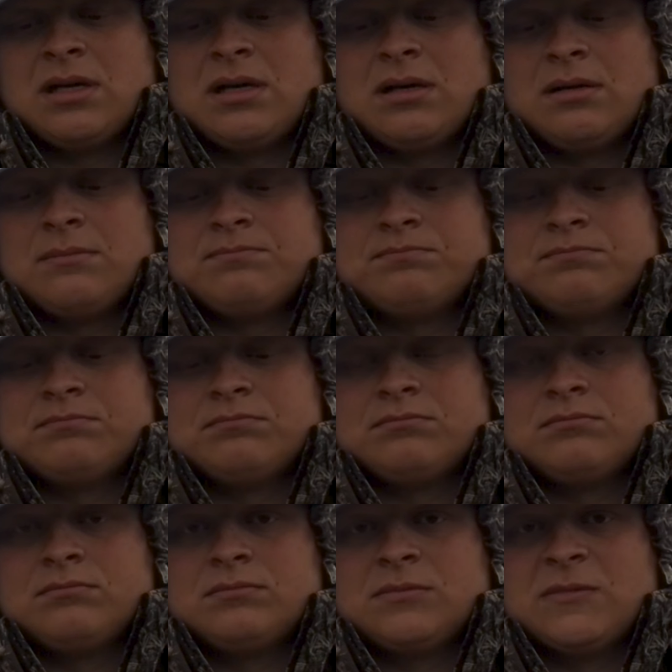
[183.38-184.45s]
um,
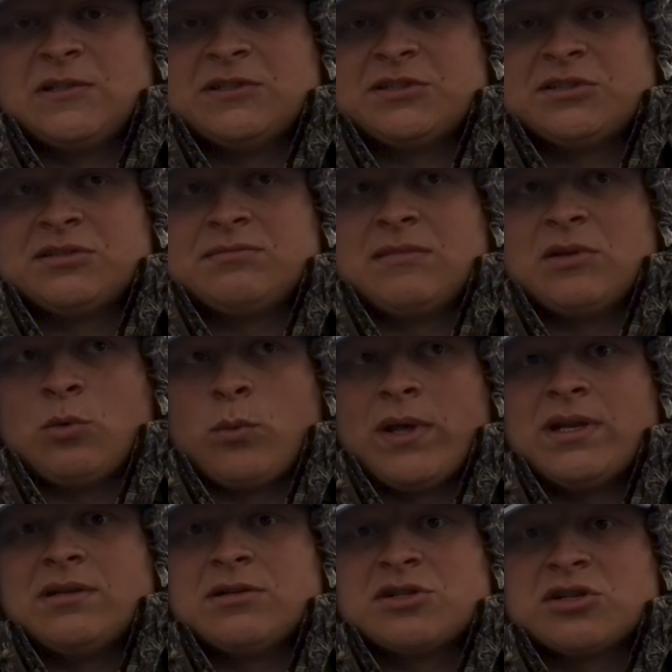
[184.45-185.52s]
it should, the
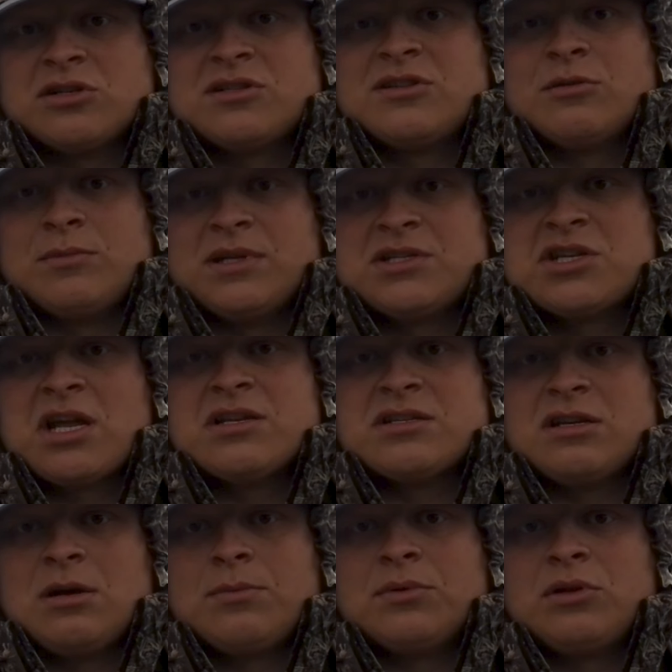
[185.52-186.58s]
wind should still be
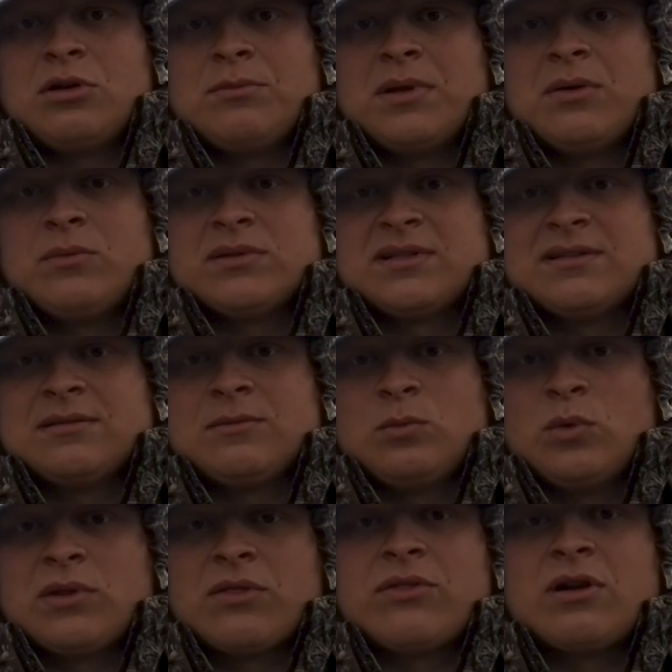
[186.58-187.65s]
changing up a little bit with the,
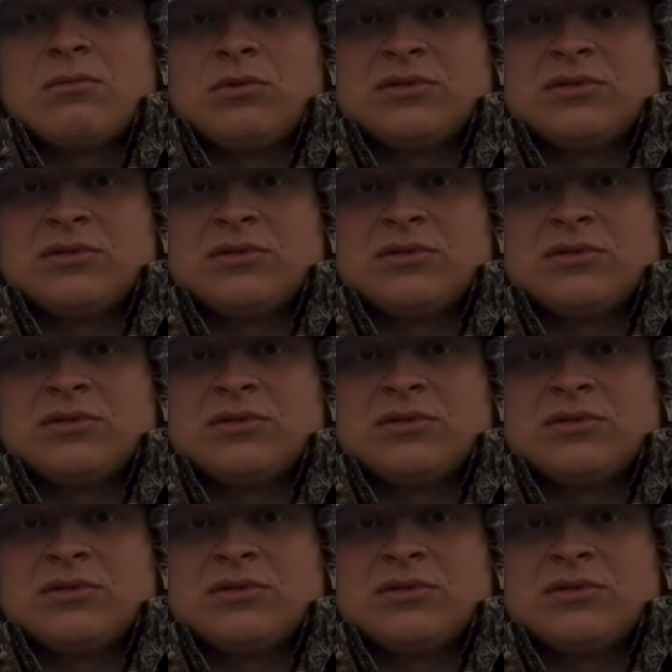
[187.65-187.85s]
with the